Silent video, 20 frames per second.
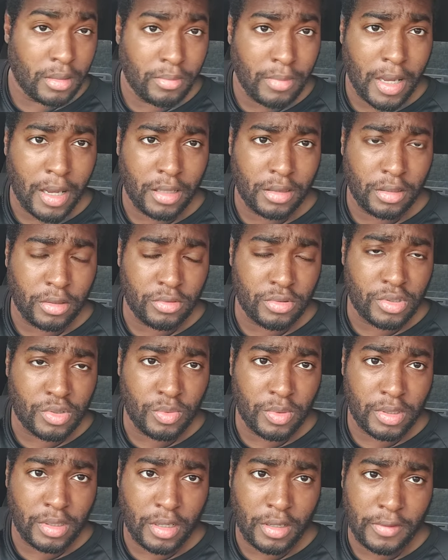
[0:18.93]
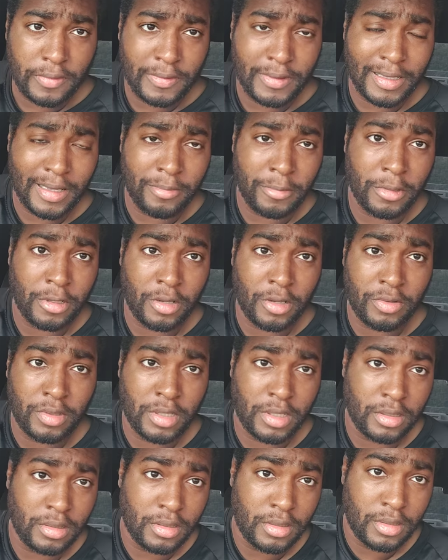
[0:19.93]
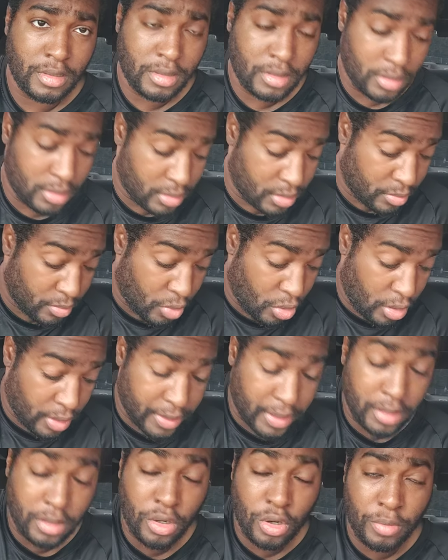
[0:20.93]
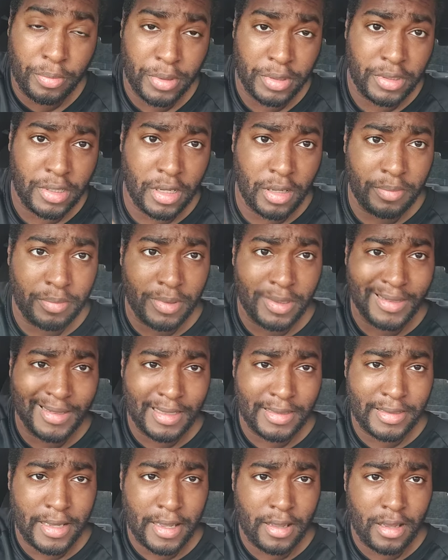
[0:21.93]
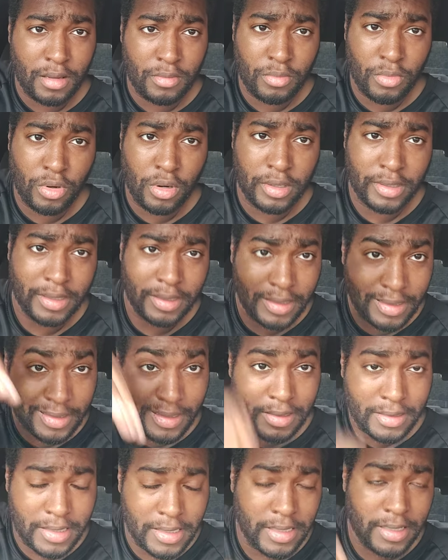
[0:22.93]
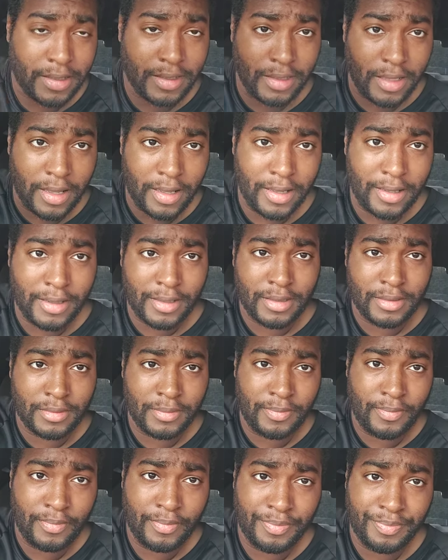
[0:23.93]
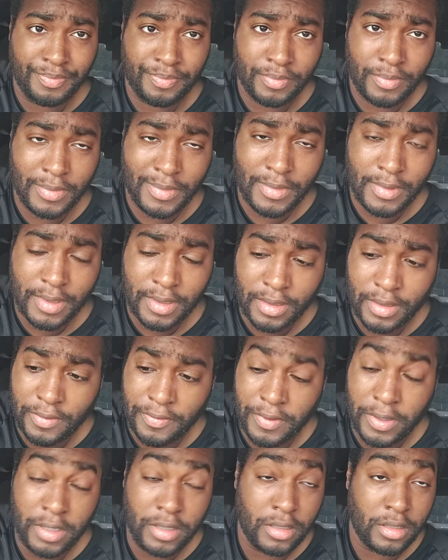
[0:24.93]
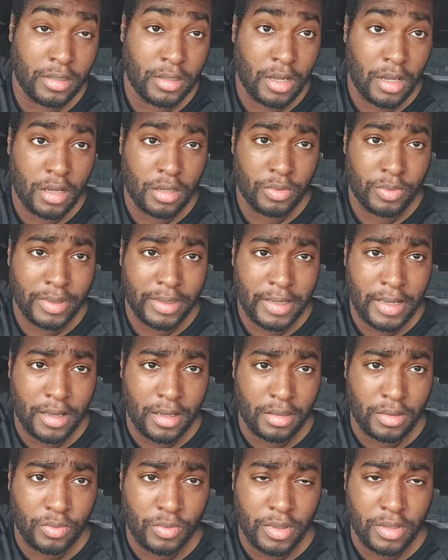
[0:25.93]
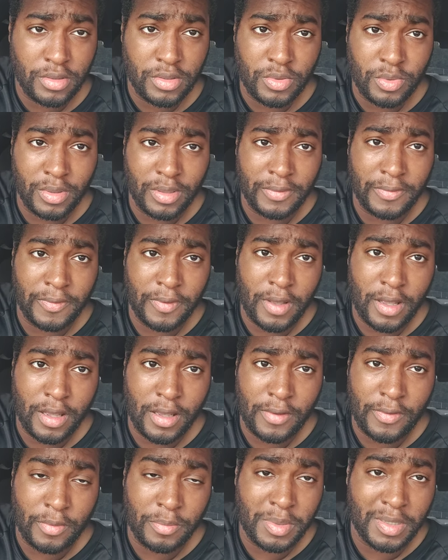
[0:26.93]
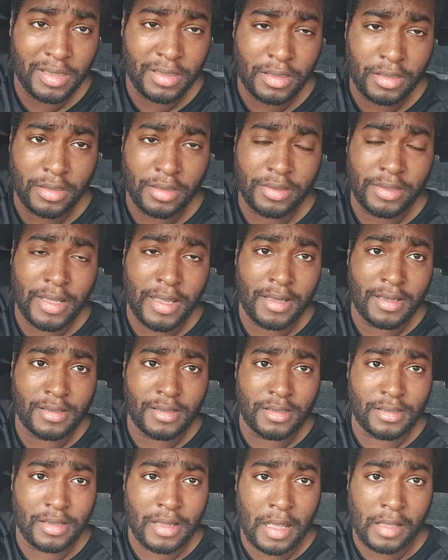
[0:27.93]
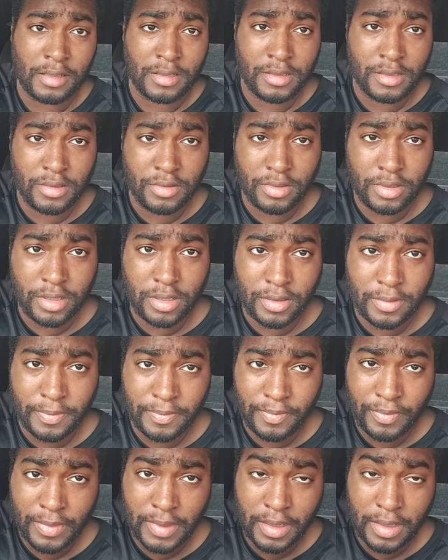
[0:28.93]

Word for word: My alerts went off. Let me know that the market opened up in a down market in a decline. In Nvidia all the way down to 125. I put another thousand dollars on now.